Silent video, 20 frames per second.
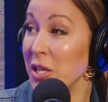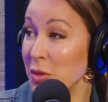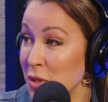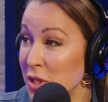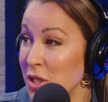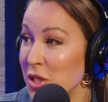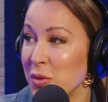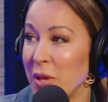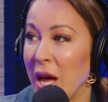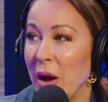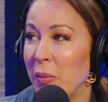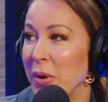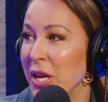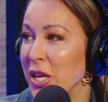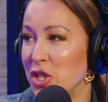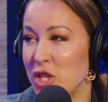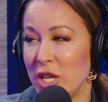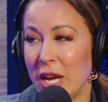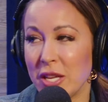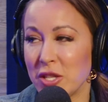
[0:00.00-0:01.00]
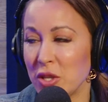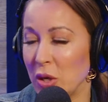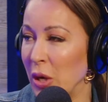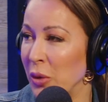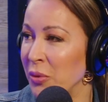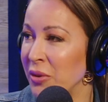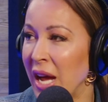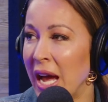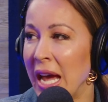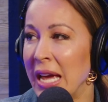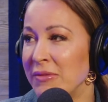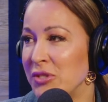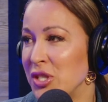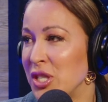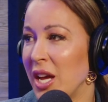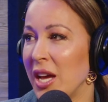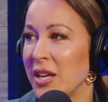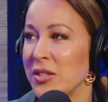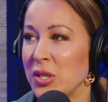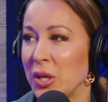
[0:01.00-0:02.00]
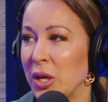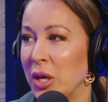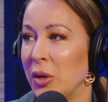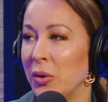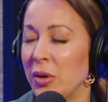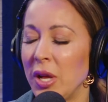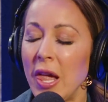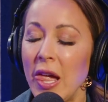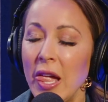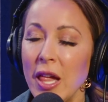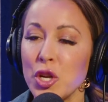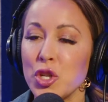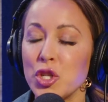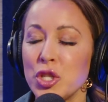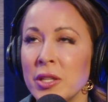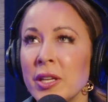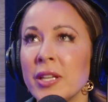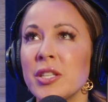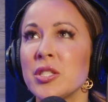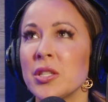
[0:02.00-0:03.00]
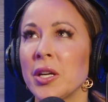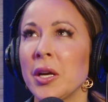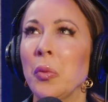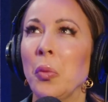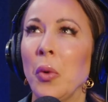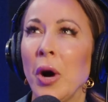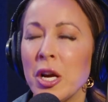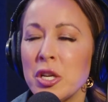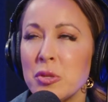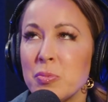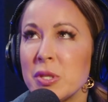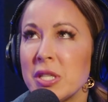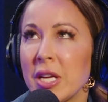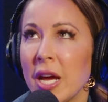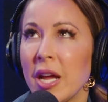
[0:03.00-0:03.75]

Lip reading: I used to do that. She has her own knives. She has her own. She likes to like wash